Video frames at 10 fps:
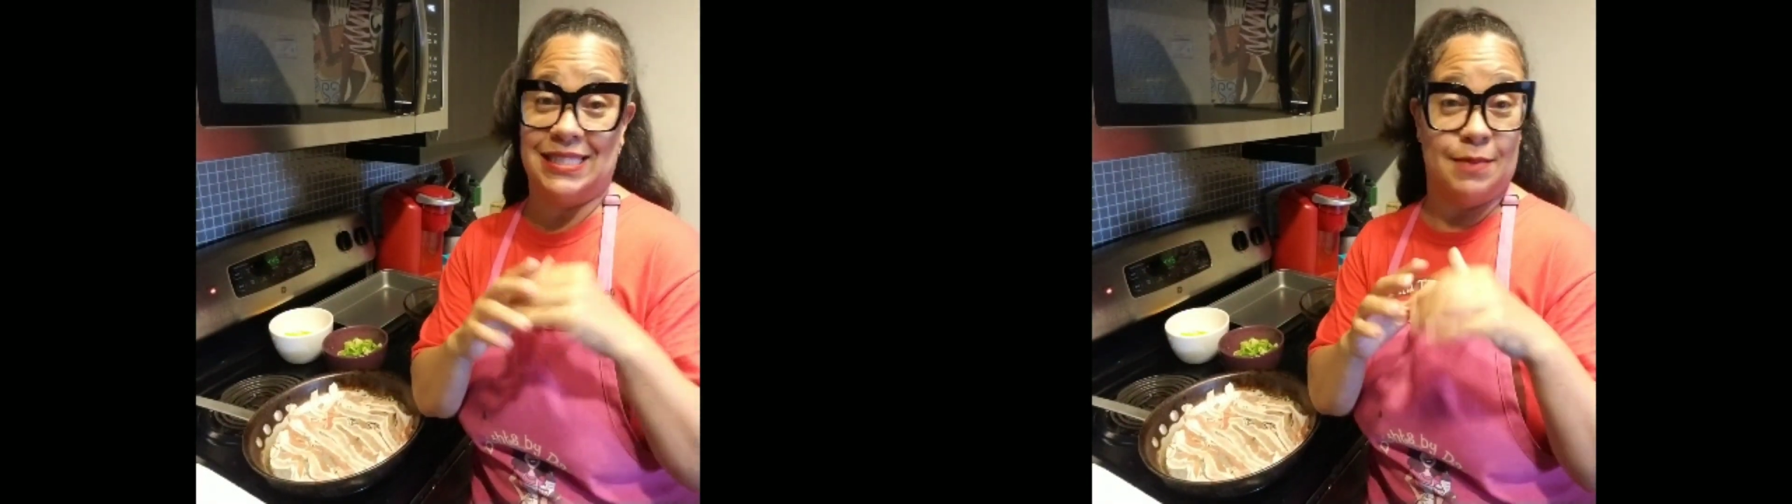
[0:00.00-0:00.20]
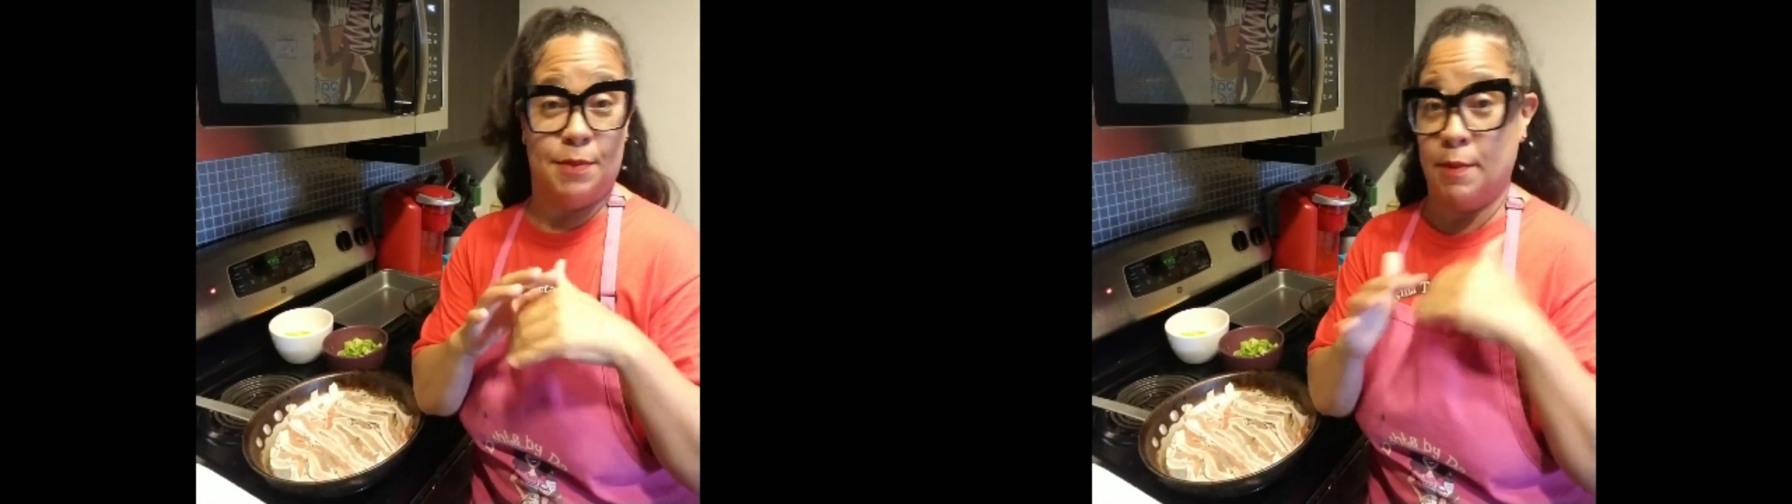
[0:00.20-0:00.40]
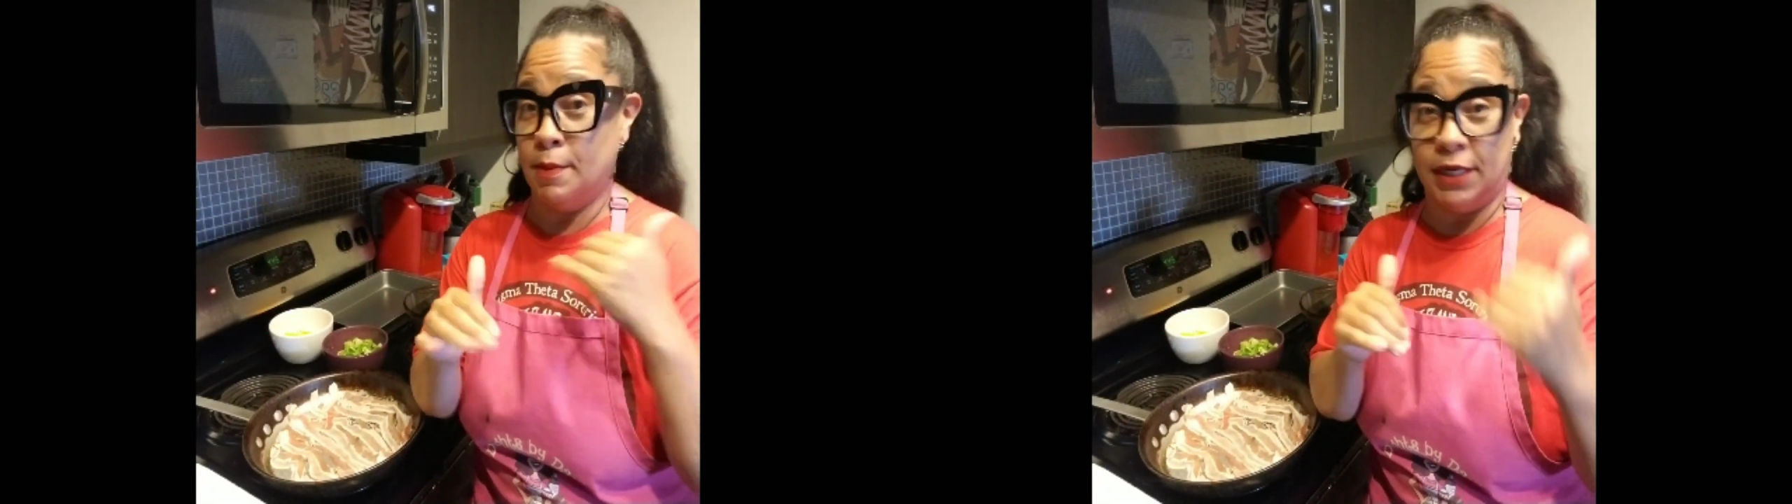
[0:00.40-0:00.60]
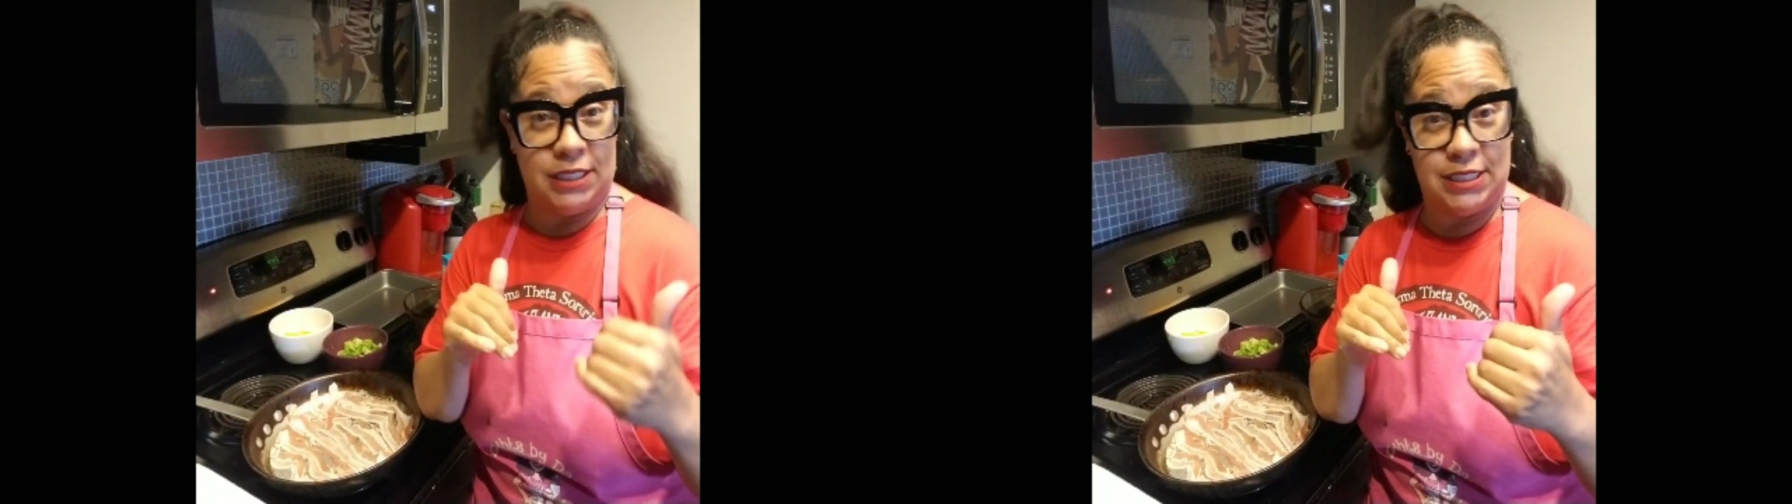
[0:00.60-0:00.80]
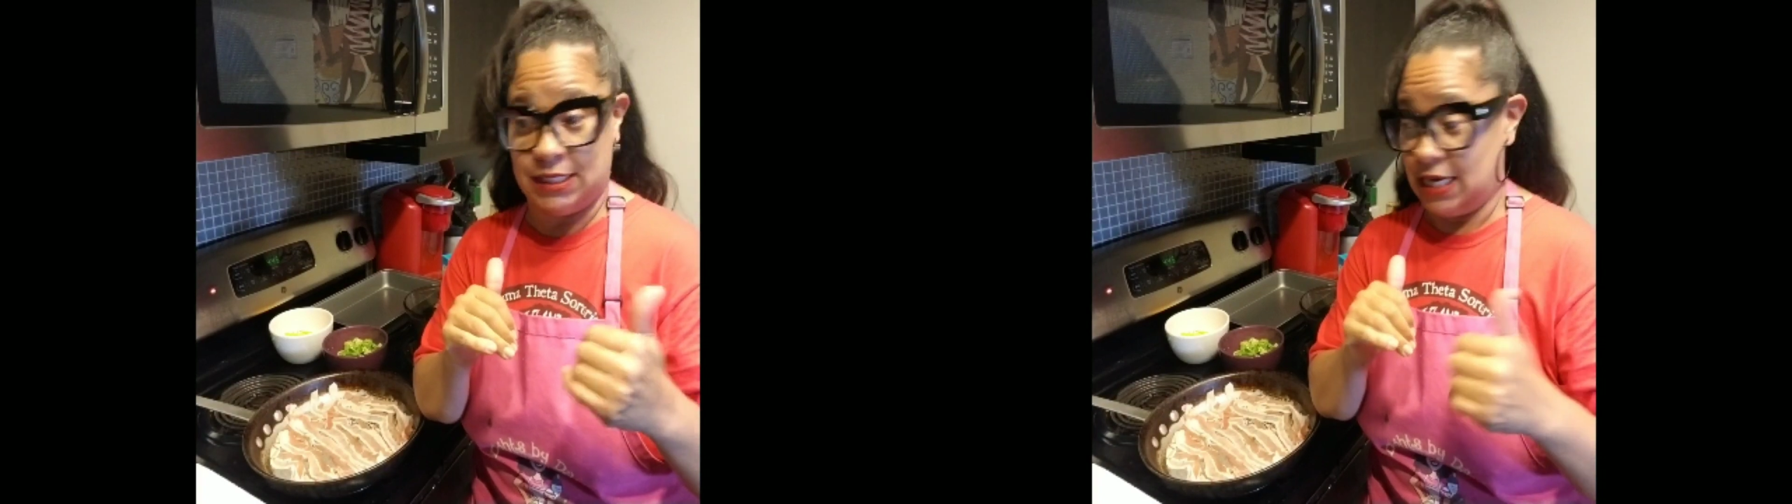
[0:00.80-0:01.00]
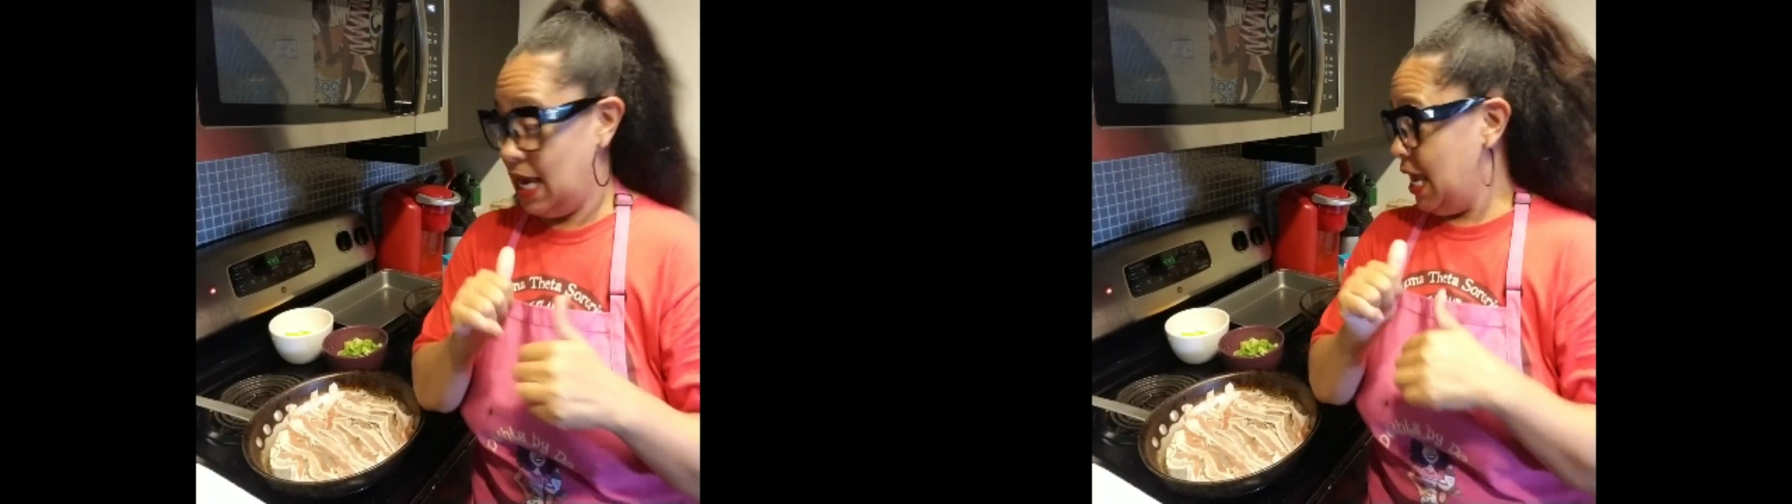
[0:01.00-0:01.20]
son of a bunch